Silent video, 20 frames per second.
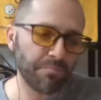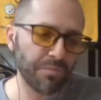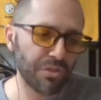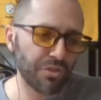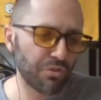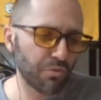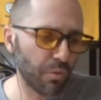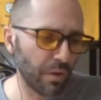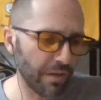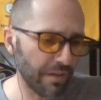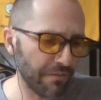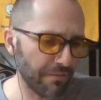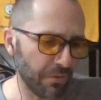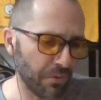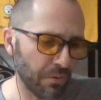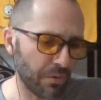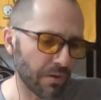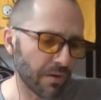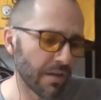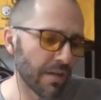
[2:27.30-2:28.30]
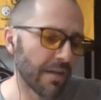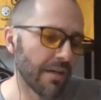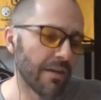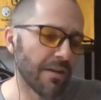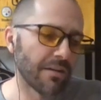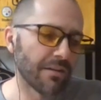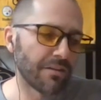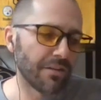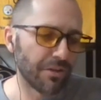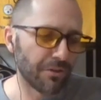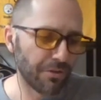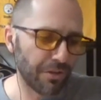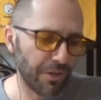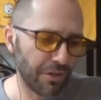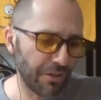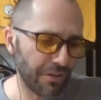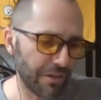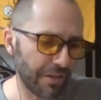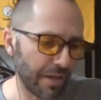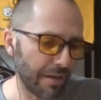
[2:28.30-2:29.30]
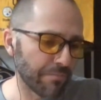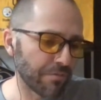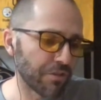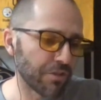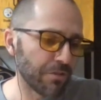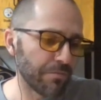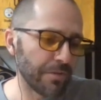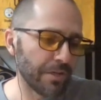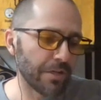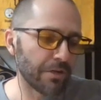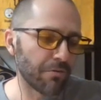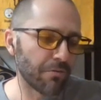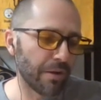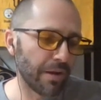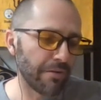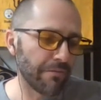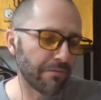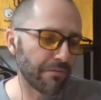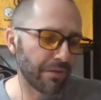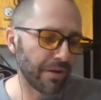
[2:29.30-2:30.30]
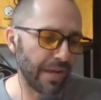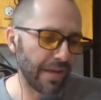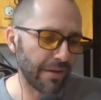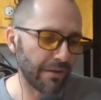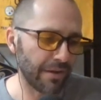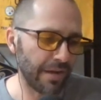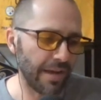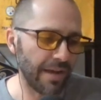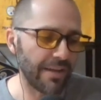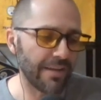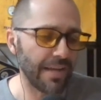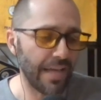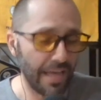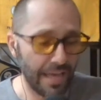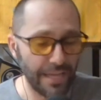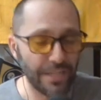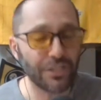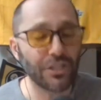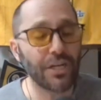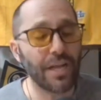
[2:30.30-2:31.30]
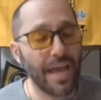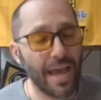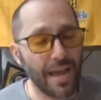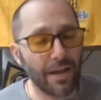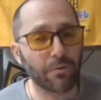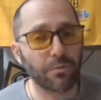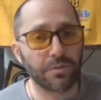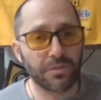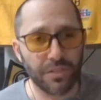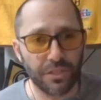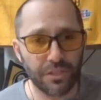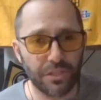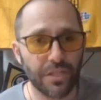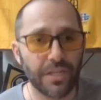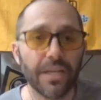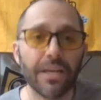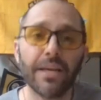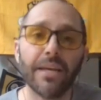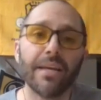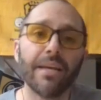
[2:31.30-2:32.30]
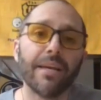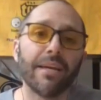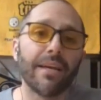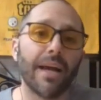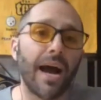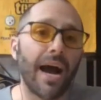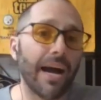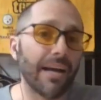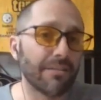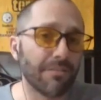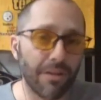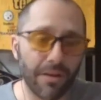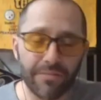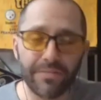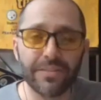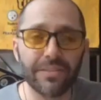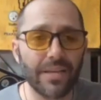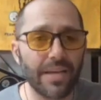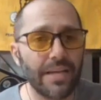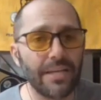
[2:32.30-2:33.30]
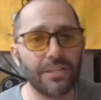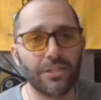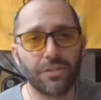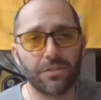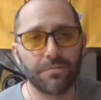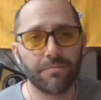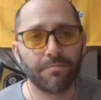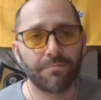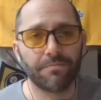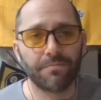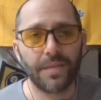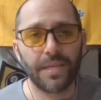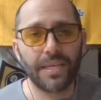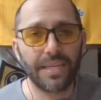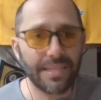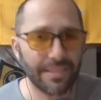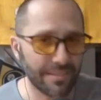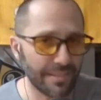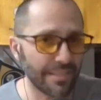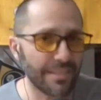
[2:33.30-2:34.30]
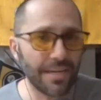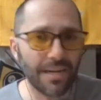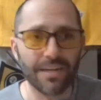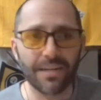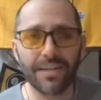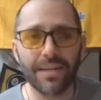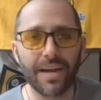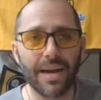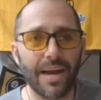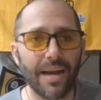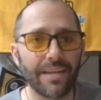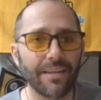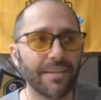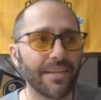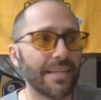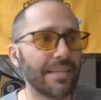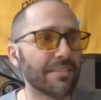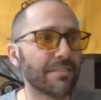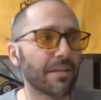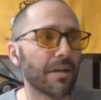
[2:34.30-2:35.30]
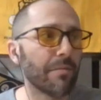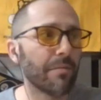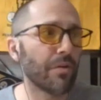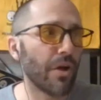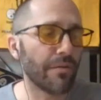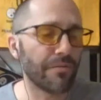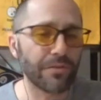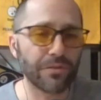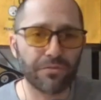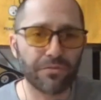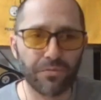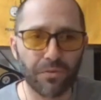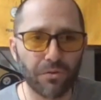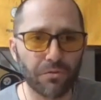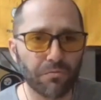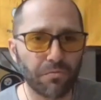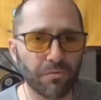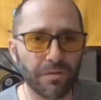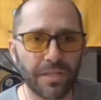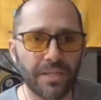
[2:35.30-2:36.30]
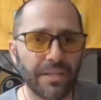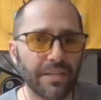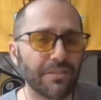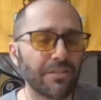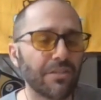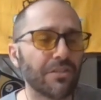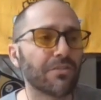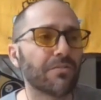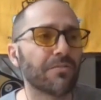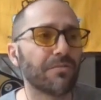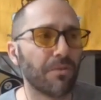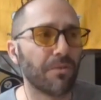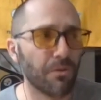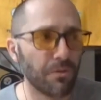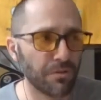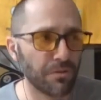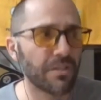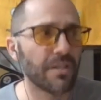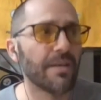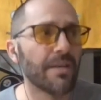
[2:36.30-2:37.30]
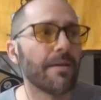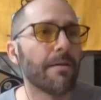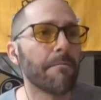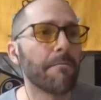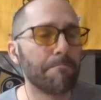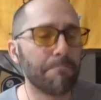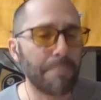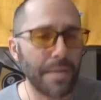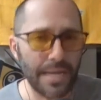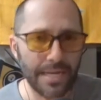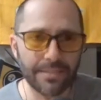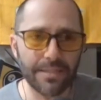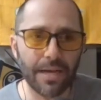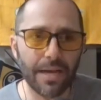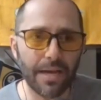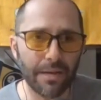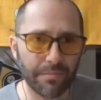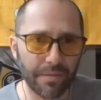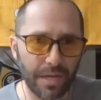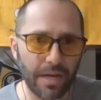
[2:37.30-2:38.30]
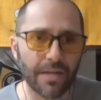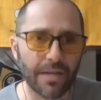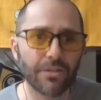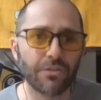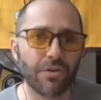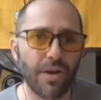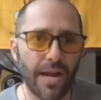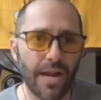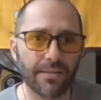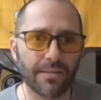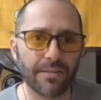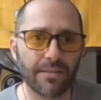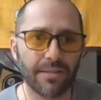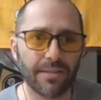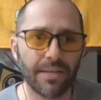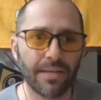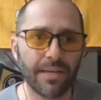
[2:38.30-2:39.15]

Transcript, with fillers: It's twenty-four. Clearly on the up. Should be a great free agent acquisition. I love his age. He is a young guy. He's coming off his first rookie. It's his first big-time contract.